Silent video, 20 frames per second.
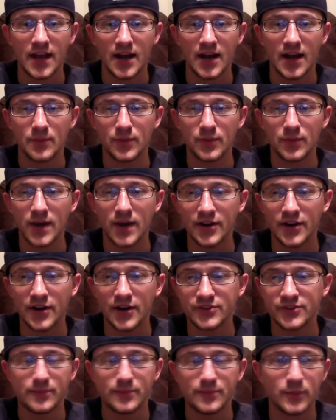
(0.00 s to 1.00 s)
prior
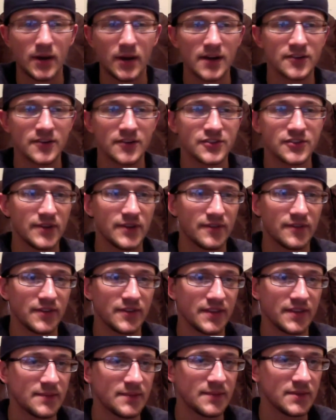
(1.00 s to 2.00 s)
to
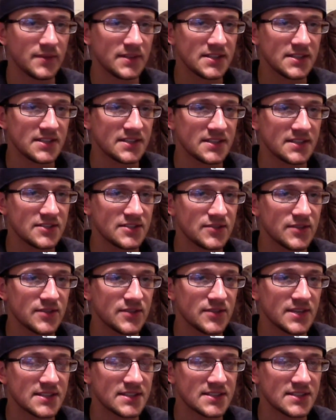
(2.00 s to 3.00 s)
everything. But let's do
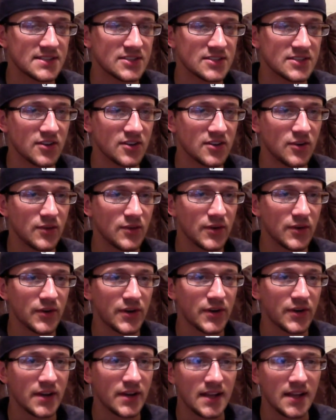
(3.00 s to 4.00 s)
this. Let's talk
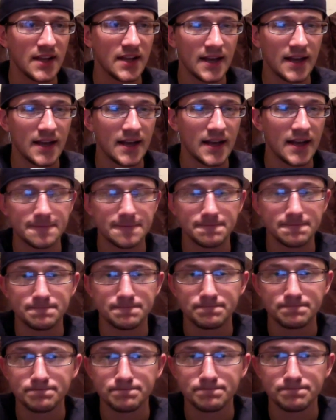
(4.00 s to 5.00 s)
over,
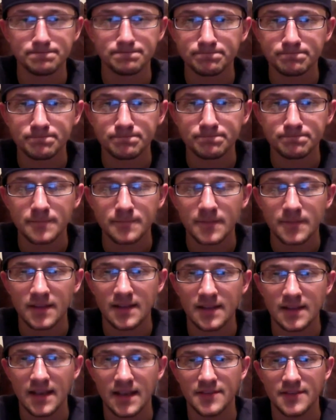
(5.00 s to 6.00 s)

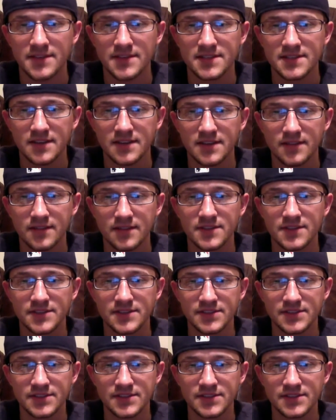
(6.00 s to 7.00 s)
yeah, this stuff. This
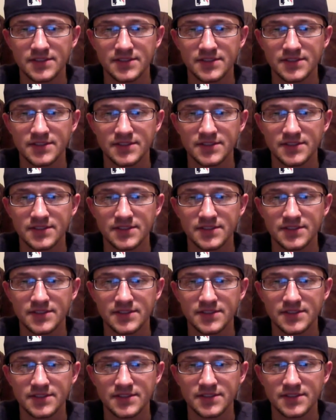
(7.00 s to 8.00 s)
is good.
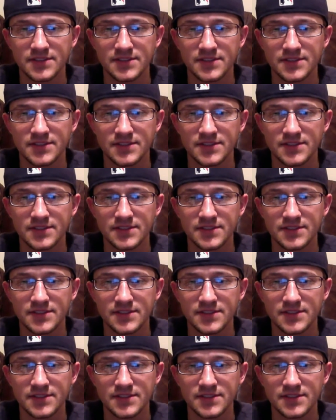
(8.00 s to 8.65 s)
All right, let's talk